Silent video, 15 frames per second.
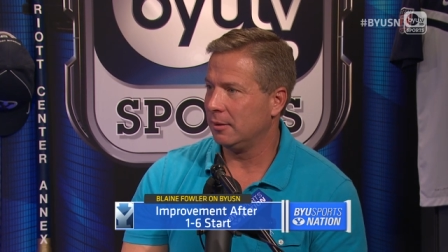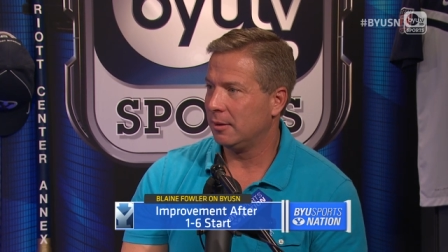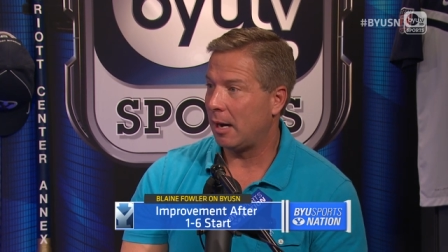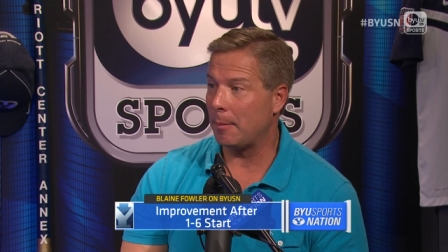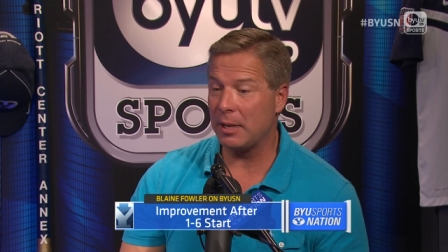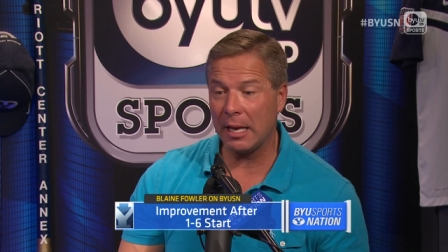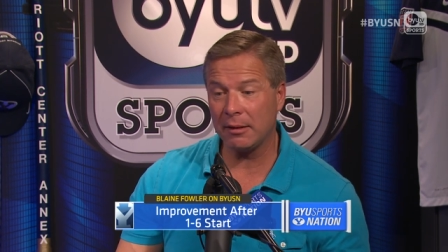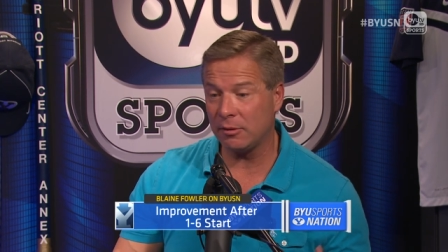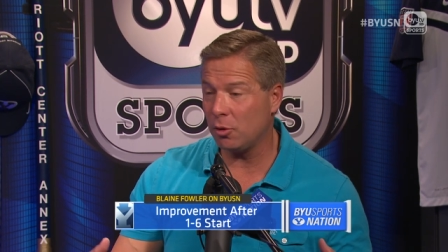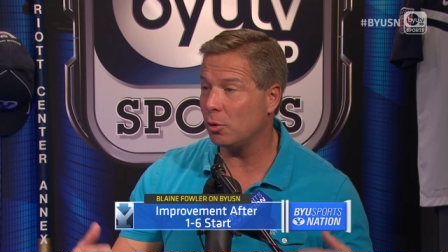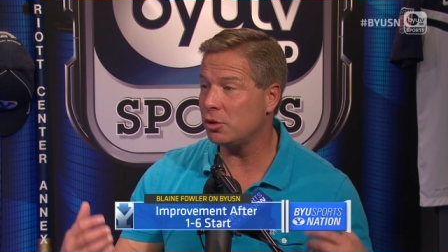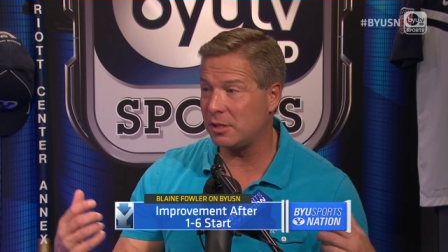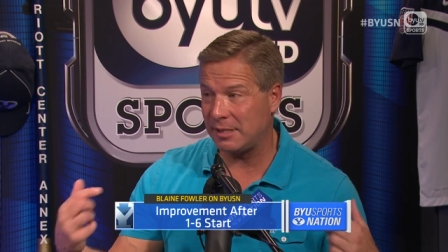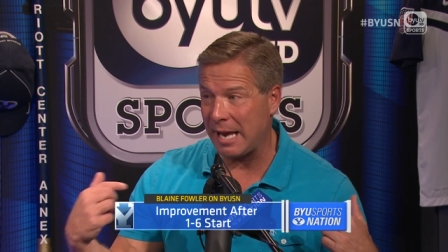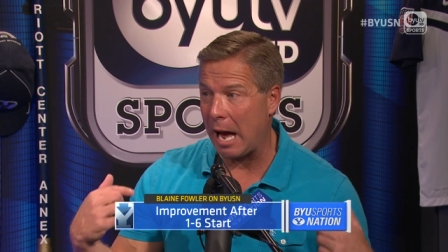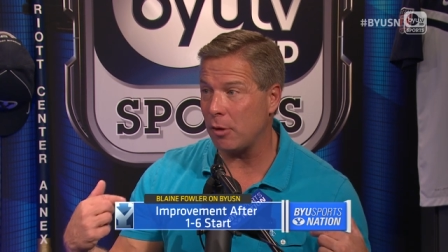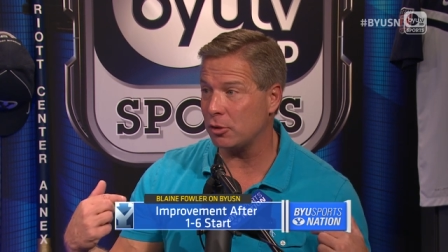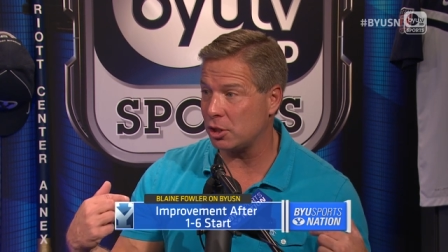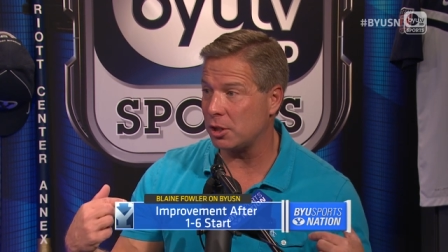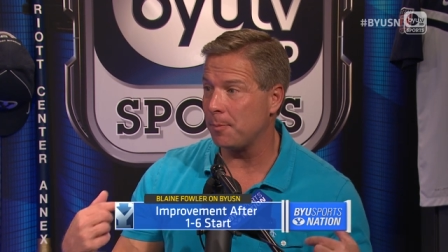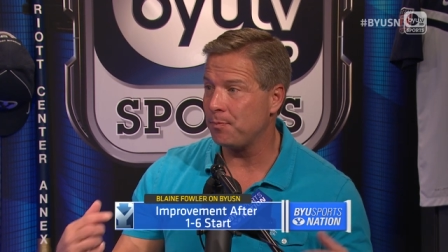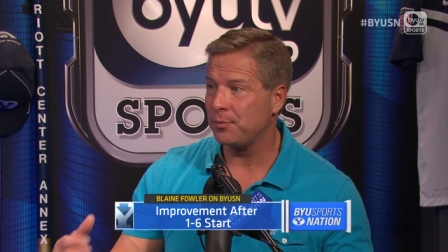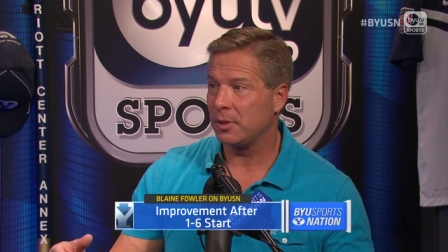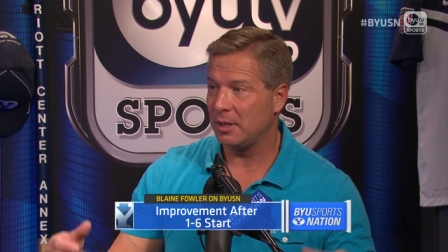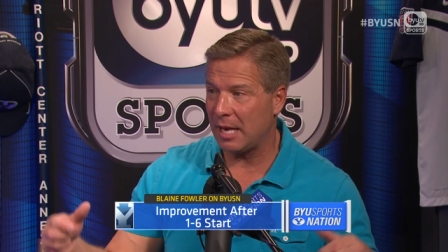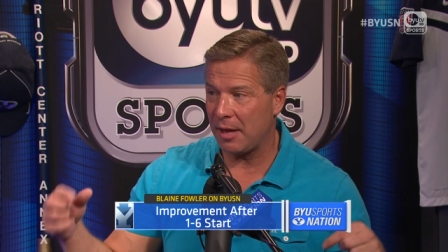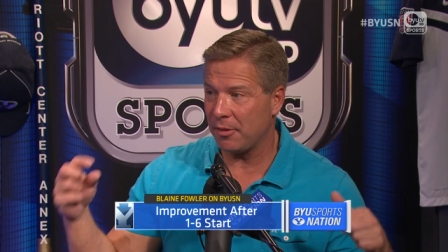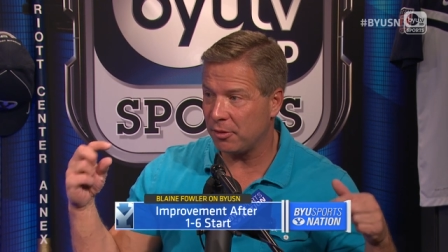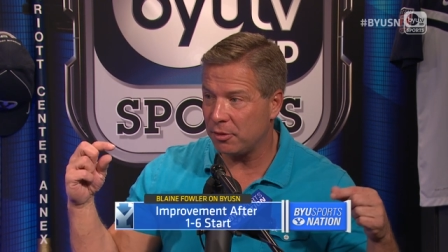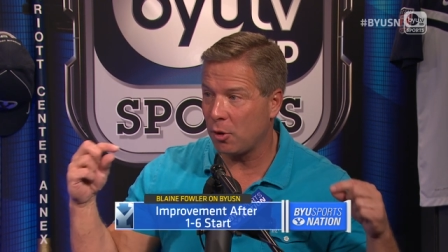I mean, that, those doubts. So far, that's yeah,
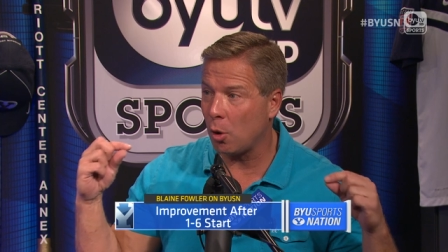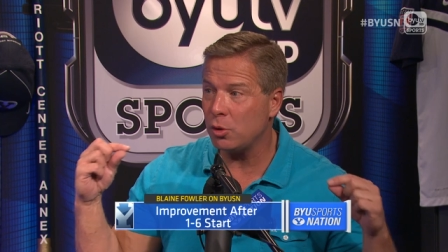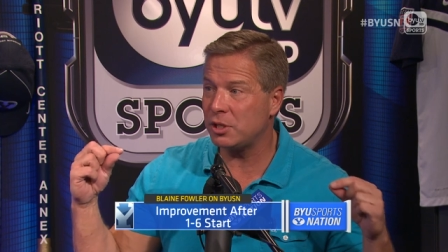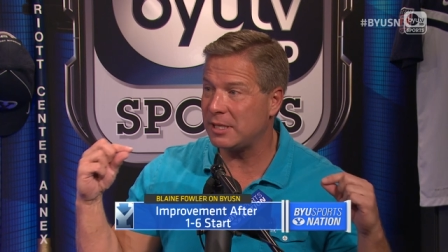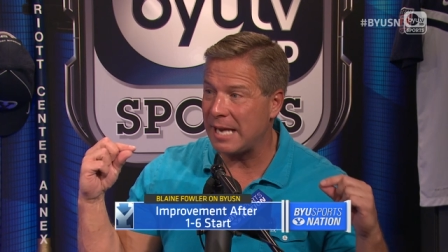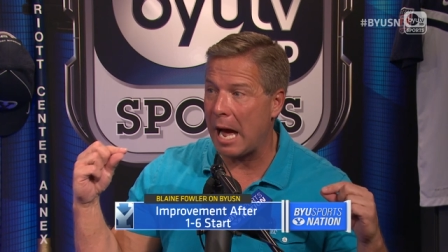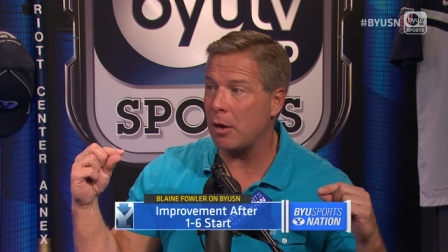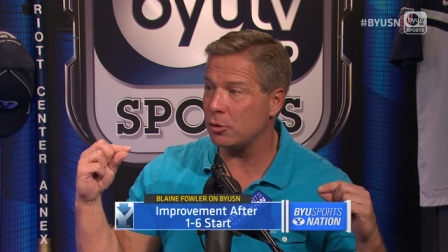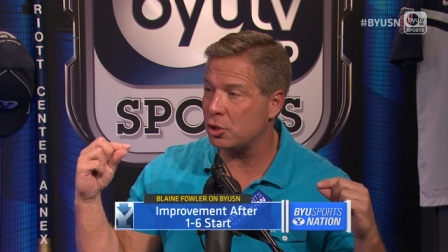true. Those doubts